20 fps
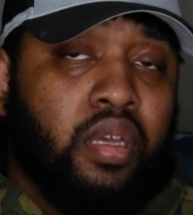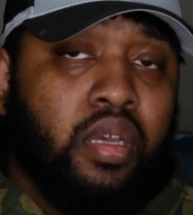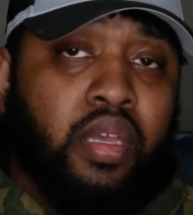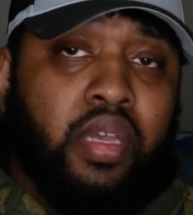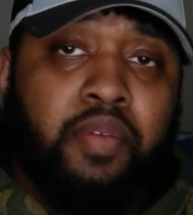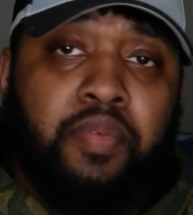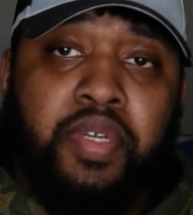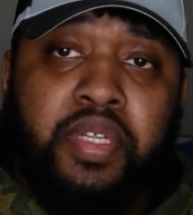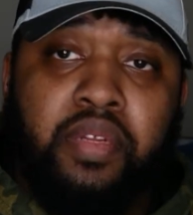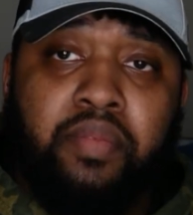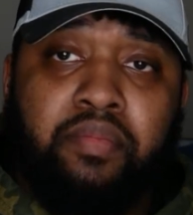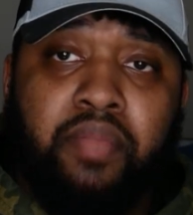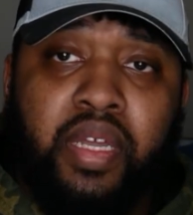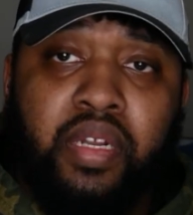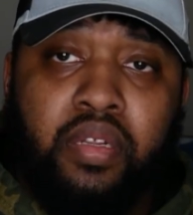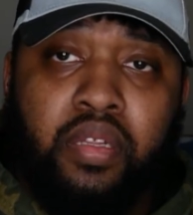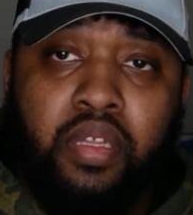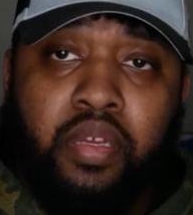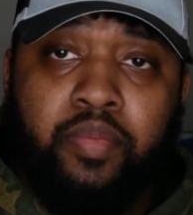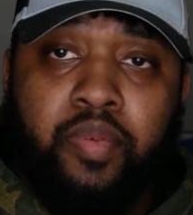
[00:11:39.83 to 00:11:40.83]
he wasn't
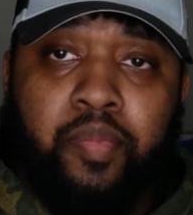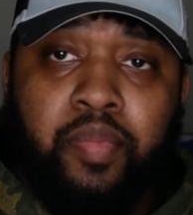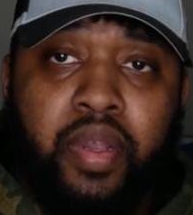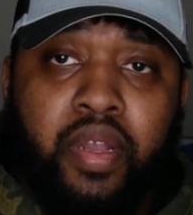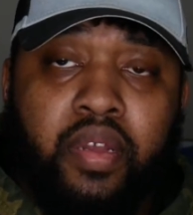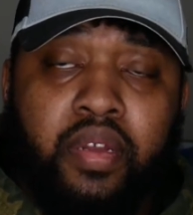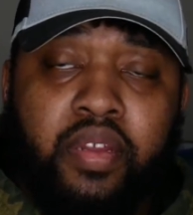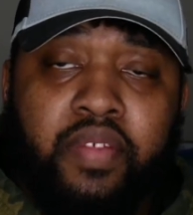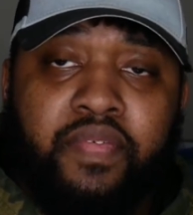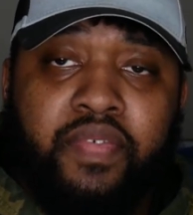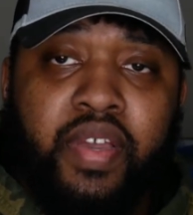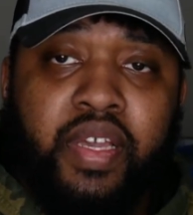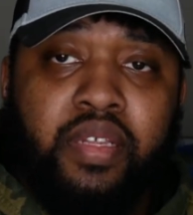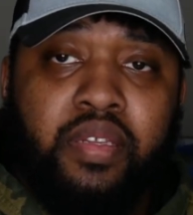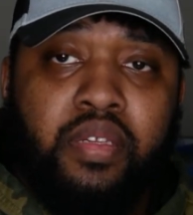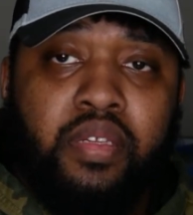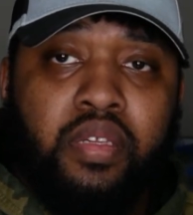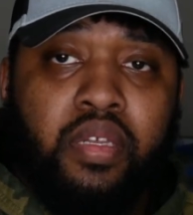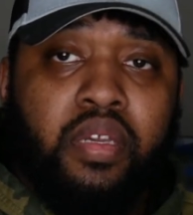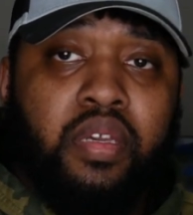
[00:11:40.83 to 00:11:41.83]
mentally prepared to
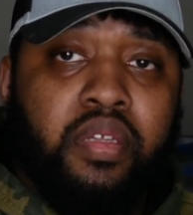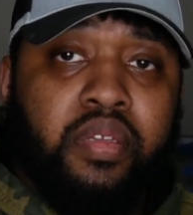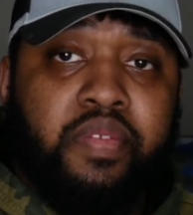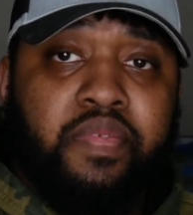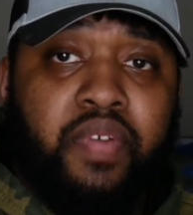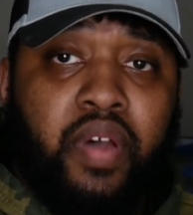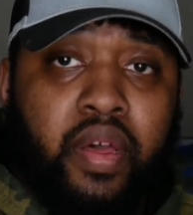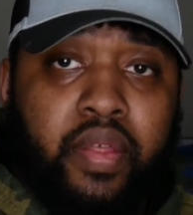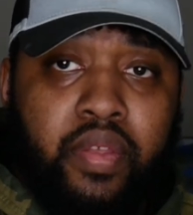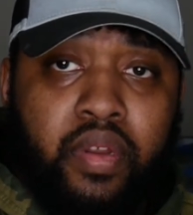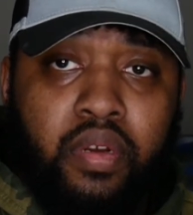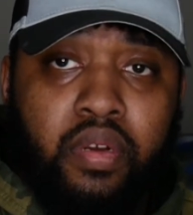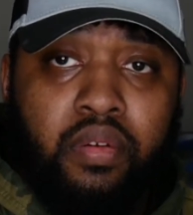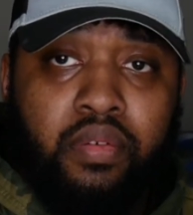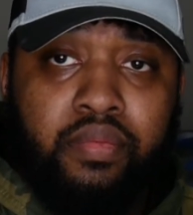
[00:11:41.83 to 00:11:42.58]
face his father.